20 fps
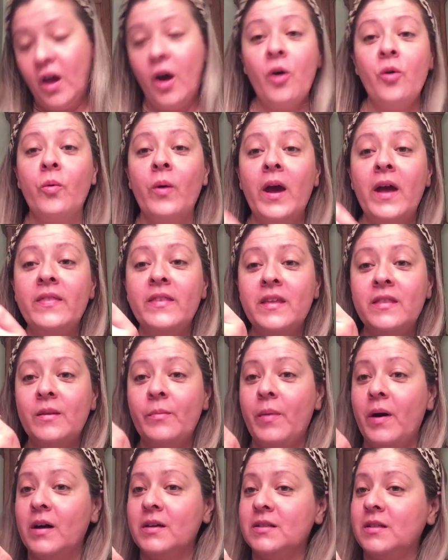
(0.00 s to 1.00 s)
Oh, and then the
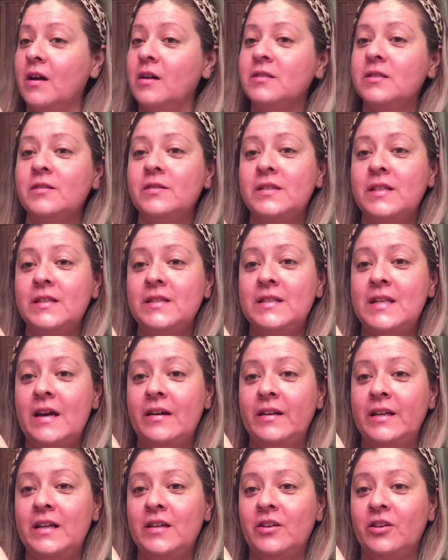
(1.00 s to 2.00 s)
box also says
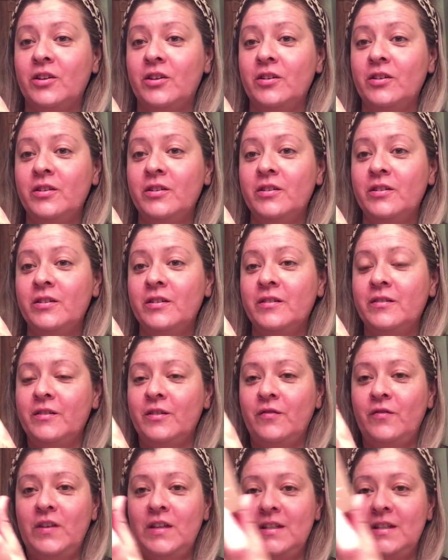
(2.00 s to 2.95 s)
down here, I don't know if